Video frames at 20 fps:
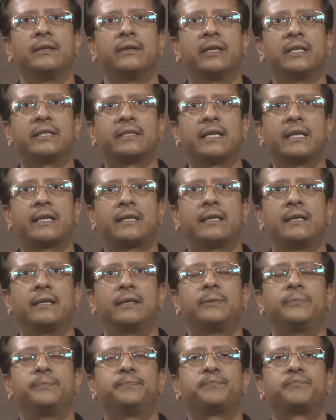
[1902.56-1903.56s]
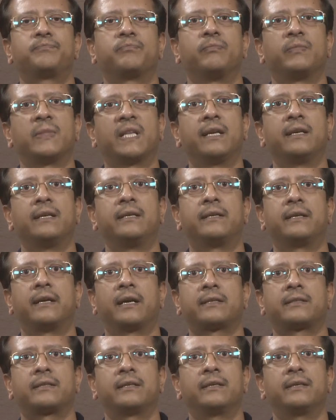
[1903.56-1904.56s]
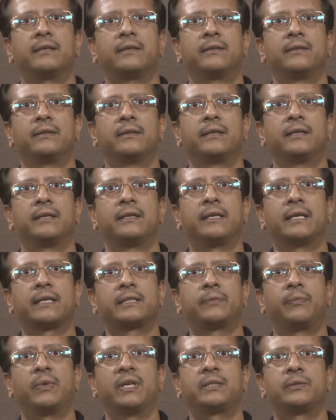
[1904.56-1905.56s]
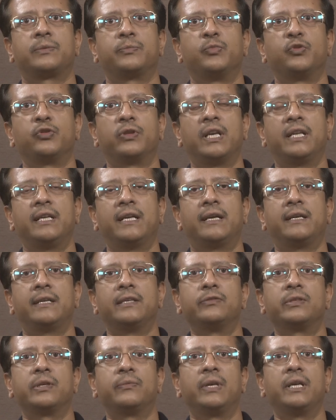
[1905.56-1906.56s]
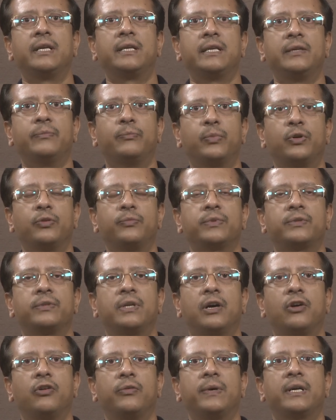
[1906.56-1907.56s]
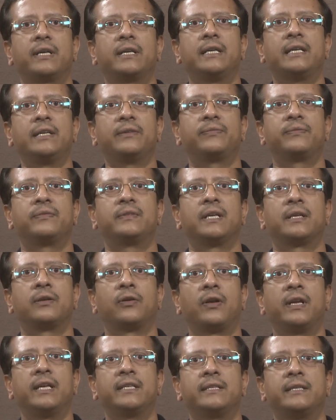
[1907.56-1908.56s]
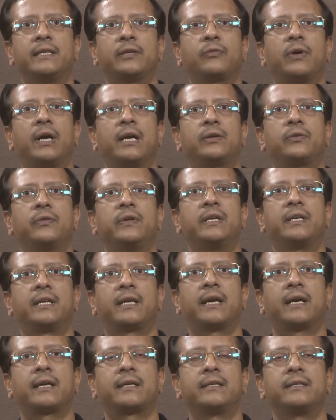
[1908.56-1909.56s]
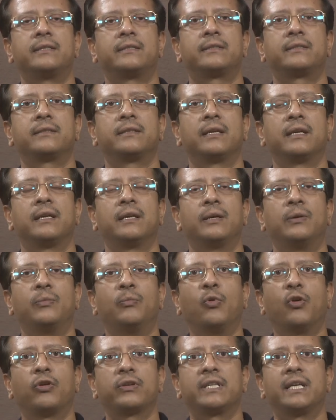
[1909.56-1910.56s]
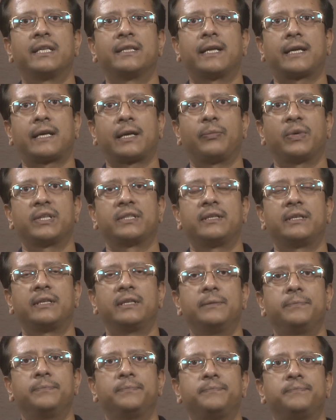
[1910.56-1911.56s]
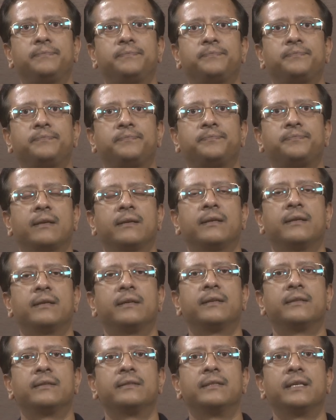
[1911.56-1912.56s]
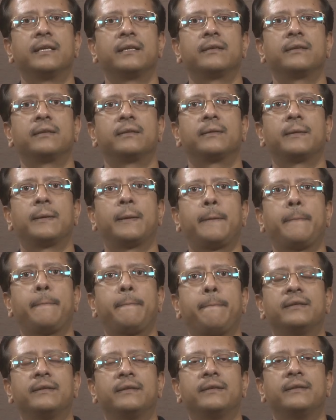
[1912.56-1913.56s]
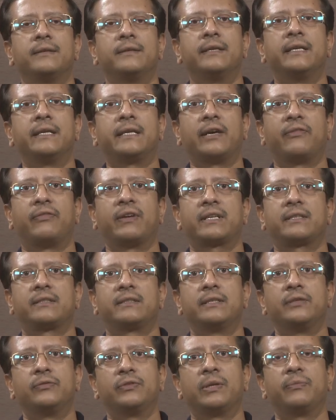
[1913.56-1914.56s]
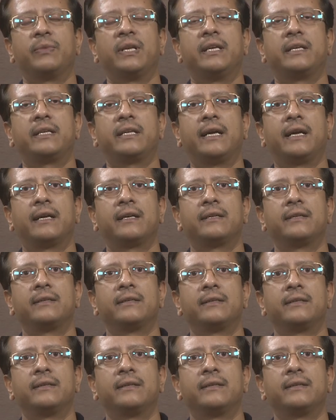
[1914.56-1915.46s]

restricted, then interaction takes place smoothly and usability improves. However, if the knowledge required to interact is more than the capacity, then it affects usability and